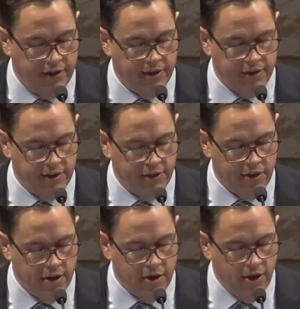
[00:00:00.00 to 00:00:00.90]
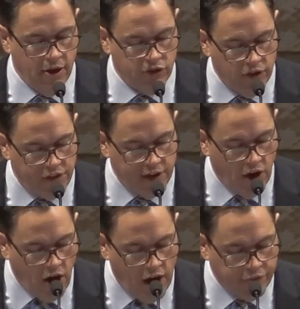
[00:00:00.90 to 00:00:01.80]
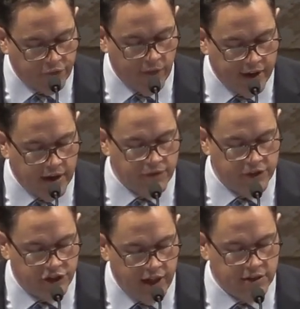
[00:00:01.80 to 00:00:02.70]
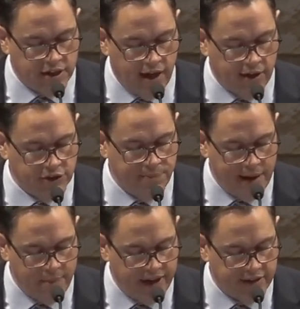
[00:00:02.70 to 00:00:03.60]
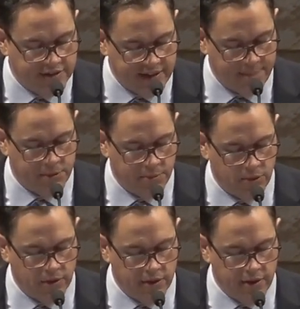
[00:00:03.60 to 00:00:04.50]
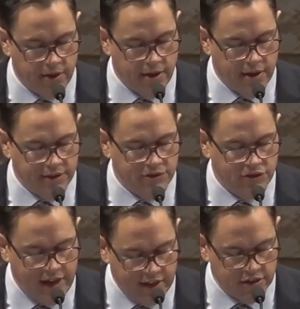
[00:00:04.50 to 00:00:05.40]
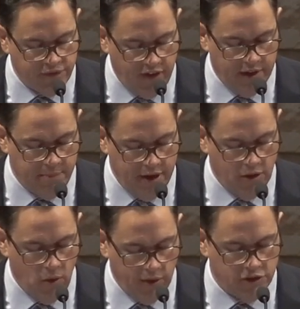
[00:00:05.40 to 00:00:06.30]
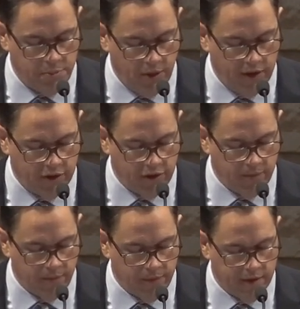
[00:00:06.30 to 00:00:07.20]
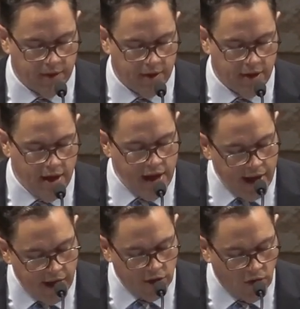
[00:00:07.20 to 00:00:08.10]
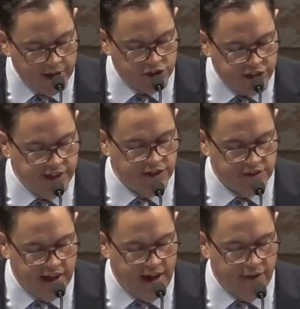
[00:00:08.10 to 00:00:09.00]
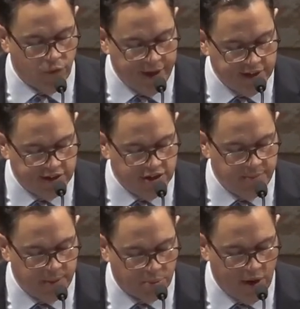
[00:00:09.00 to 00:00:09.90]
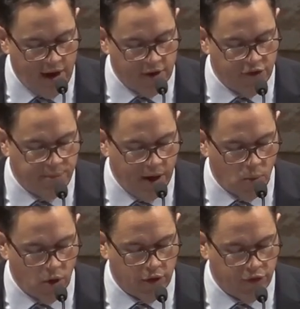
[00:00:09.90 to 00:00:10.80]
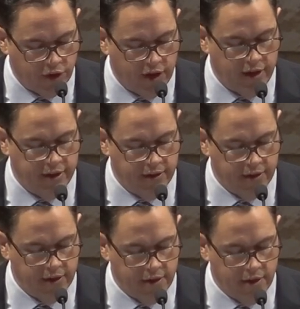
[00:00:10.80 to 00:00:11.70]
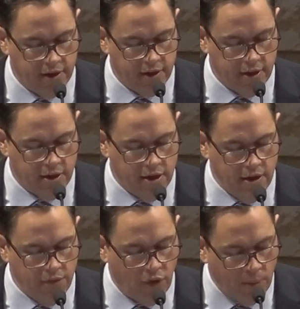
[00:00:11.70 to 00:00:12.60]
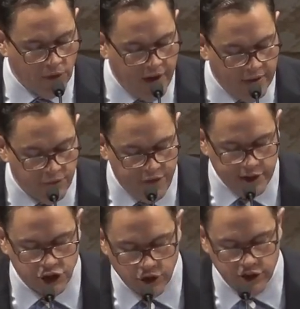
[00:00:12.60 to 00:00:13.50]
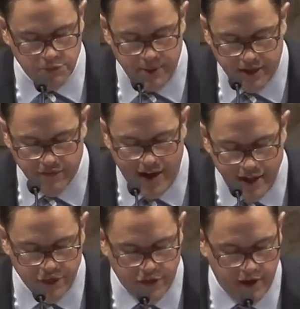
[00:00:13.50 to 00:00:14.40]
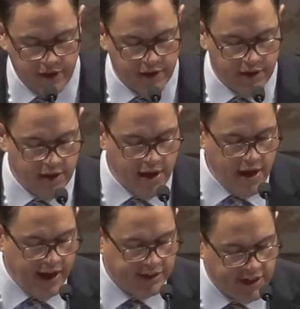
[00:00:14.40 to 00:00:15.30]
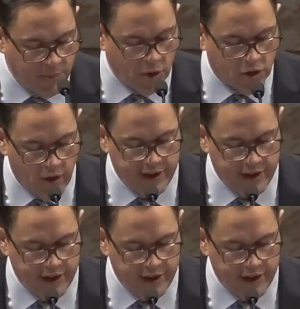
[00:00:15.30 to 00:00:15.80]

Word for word: so that the offering of the Gentiles may be acceptable, sanctified by the Holy Spirit. In Christ Jesus, then, I have reason to be proud of my work for God. For I will not venture to speak of anything except what Christ has accomplished